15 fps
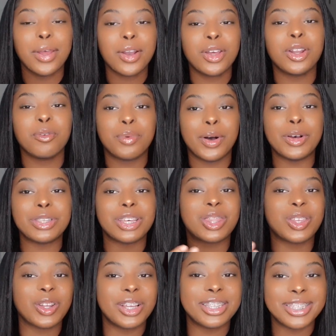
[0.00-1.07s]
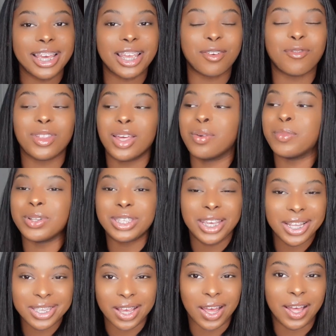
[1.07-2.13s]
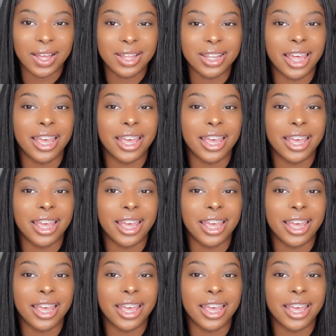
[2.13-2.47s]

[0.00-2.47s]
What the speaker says: not gonna post a 30-second relatable TikTok.